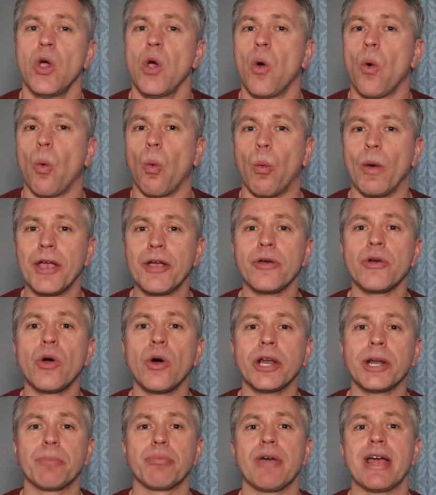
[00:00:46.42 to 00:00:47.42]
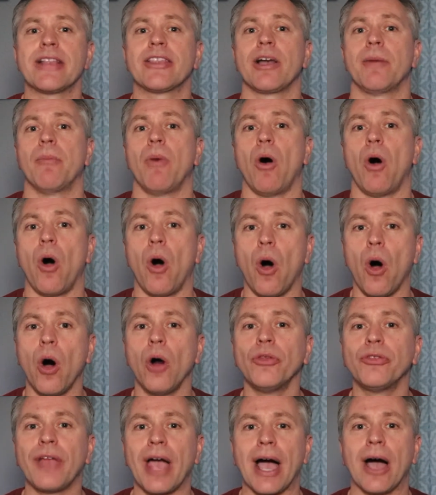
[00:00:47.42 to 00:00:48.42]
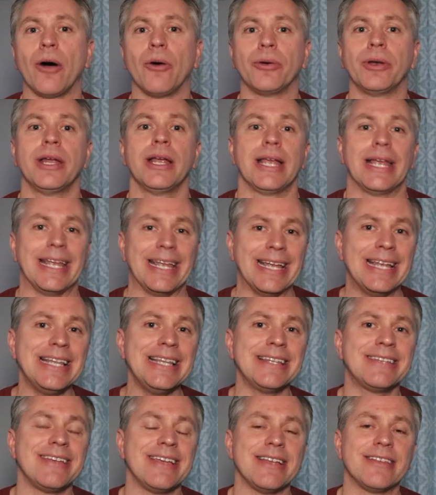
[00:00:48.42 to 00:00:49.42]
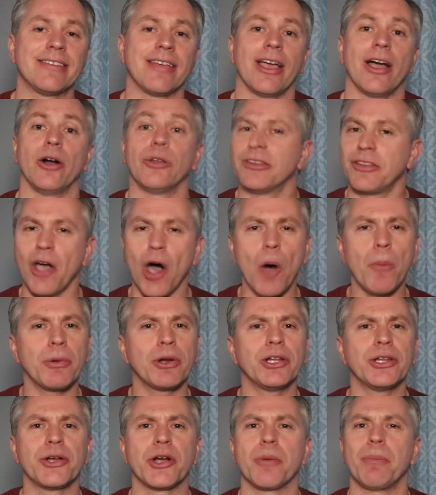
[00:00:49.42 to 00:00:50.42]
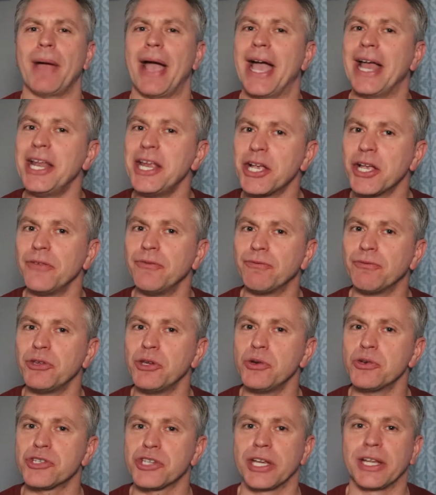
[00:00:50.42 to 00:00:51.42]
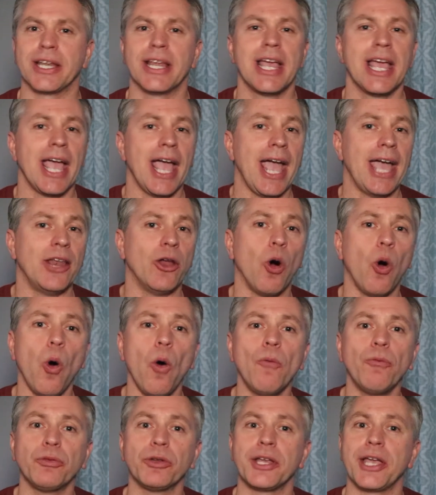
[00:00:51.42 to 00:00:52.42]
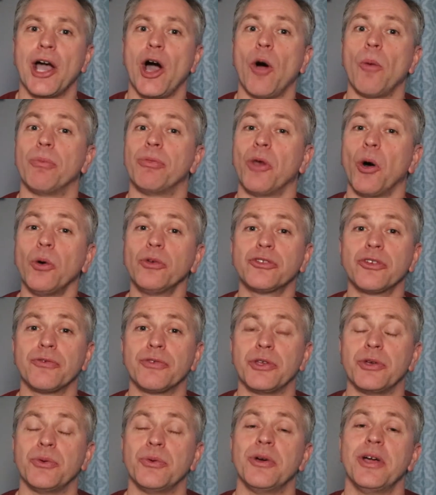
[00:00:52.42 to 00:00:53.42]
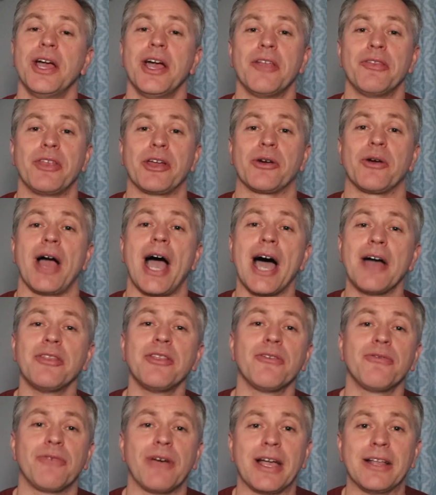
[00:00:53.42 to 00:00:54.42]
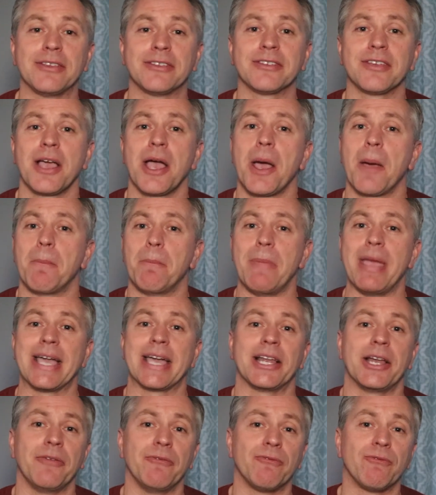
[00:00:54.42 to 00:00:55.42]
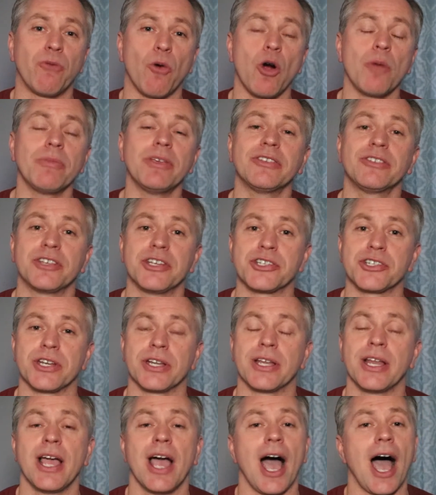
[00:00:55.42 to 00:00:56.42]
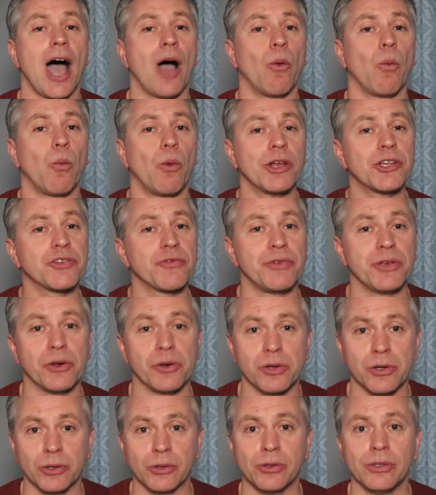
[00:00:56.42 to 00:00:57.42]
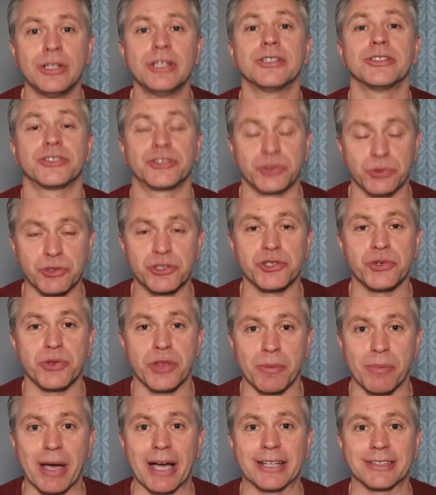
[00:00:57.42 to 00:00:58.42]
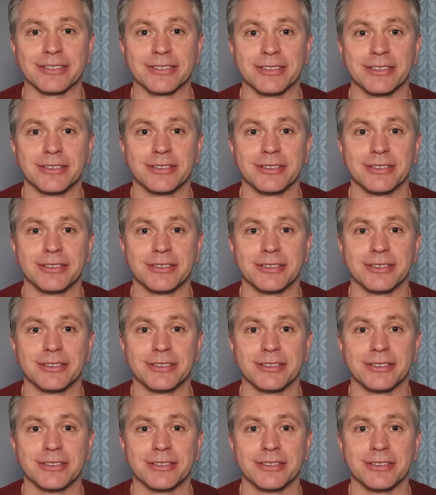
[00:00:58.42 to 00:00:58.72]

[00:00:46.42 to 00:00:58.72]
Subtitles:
we are going to break them all down in detail to help clear up any confusion and hopefully help those of you that are on the fence make an informed decision on which vehicle suits you the best.